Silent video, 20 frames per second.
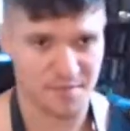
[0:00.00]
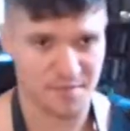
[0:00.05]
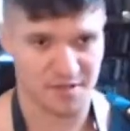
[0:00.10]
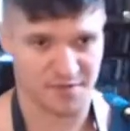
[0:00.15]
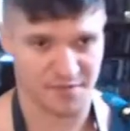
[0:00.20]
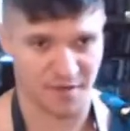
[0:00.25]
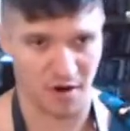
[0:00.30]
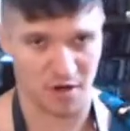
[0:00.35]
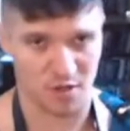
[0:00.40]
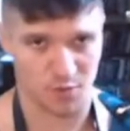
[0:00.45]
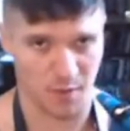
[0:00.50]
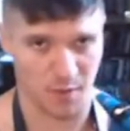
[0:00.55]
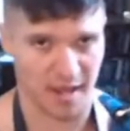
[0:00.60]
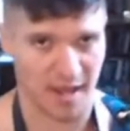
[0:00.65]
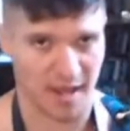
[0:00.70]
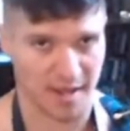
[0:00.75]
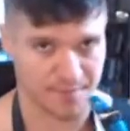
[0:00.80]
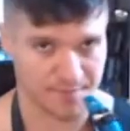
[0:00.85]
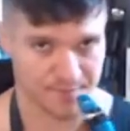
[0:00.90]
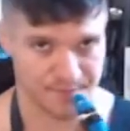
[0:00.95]
as far as we
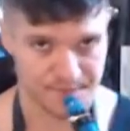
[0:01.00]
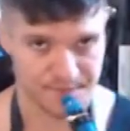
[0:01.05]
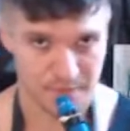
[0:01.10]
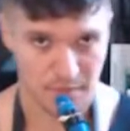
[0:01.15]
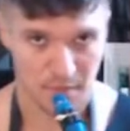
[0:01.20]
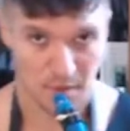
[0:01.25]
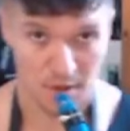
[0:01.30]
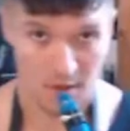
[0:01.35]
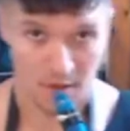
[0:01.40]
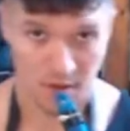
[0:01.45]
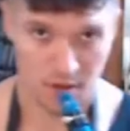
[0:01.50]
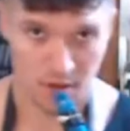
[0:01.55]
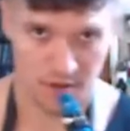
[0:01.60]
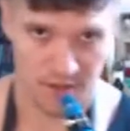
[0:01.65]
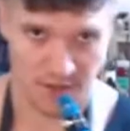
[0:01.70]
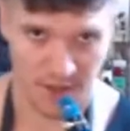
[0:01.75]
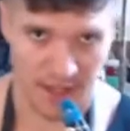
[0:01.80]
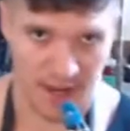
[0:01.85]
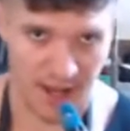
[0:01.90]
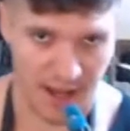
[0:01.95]
can using
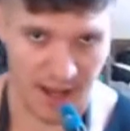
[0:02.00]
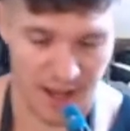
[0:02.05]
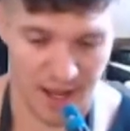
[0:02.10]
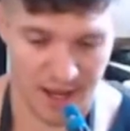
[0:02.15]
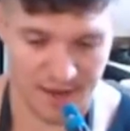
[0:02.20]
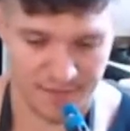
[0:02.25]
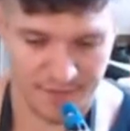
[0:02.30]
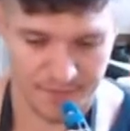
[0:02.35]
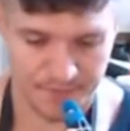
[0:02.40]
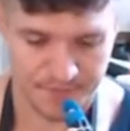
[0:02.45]
that high F.